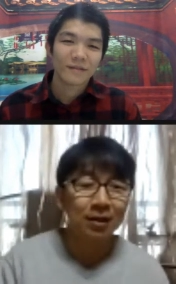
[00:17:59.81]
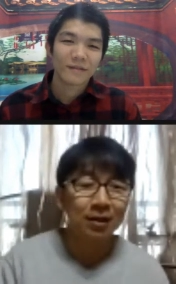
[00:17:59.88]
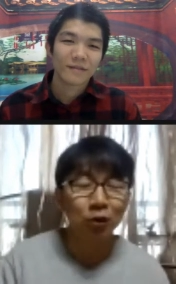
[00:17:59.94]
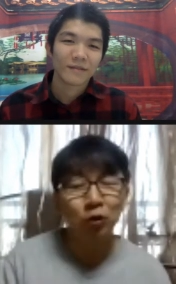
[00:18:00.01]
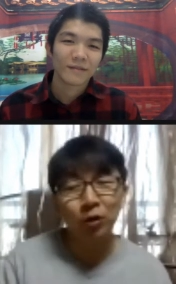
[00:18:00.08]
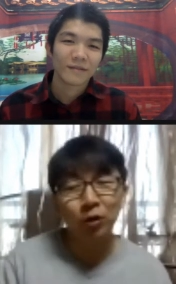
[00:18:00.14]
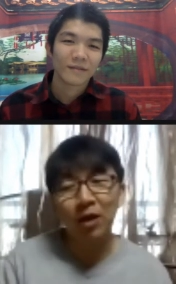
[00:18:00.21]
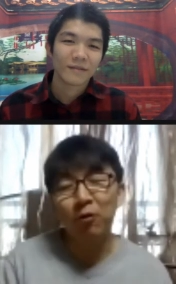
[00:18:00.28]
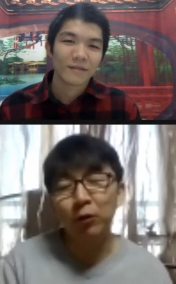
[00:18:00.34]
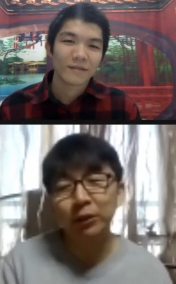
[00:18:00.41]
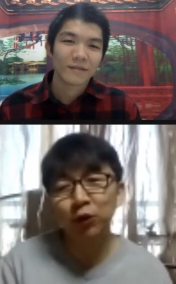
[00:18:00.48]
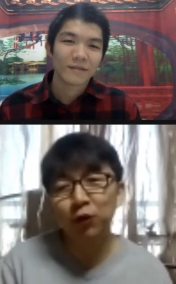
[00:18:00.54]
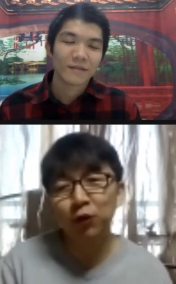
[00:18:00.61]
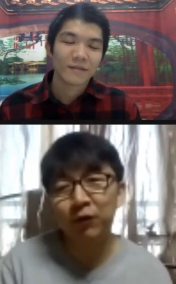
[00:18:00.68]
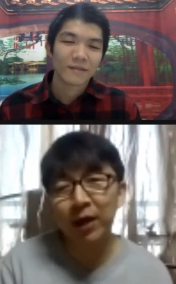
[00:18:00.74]
Speaker 1: you
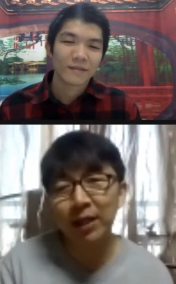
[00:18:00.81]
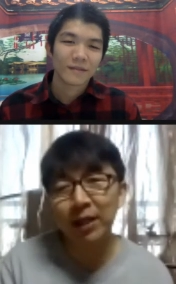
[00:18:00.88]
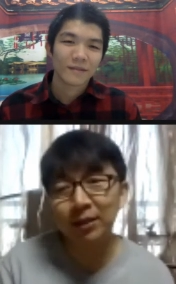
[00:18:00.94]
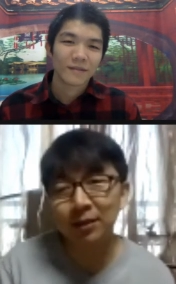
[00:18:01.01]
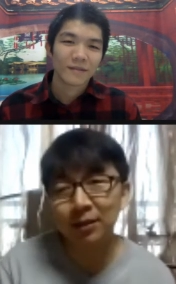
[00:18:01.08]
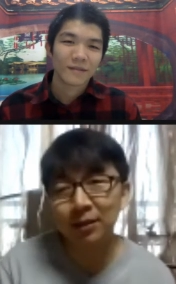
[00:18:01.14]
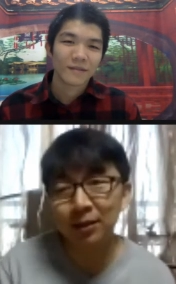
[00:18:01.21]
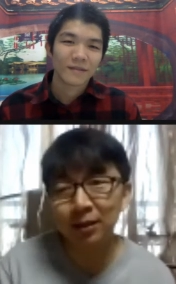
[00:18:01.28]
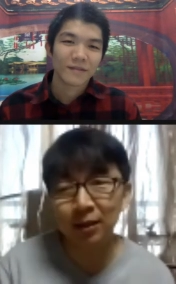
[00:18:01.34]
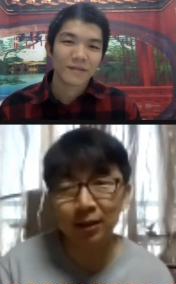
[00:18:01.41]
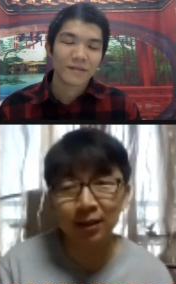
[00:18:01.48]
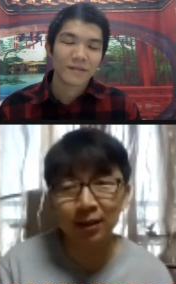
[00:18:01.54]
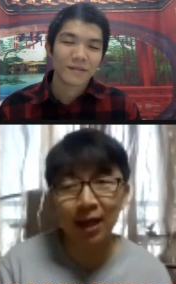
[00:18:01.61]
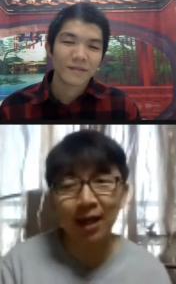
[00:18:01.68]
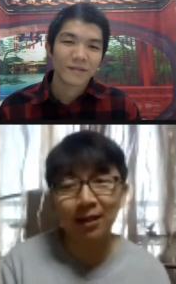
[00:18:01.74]
once you fail the
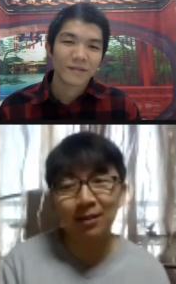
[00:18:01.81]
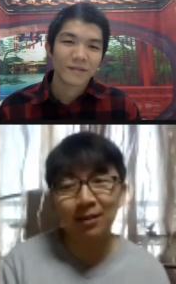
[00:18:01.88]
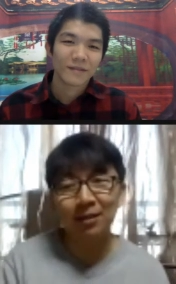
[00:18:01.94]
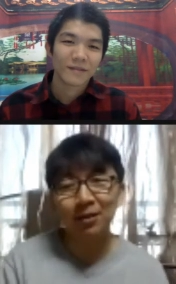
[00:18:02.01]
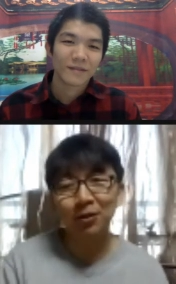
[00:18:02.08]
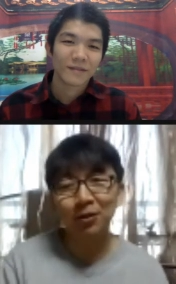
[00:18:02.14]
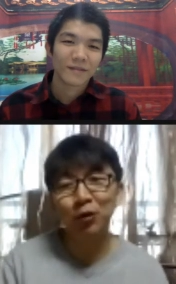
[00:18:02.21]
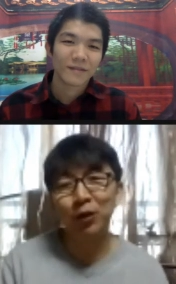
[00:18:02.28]
attack, you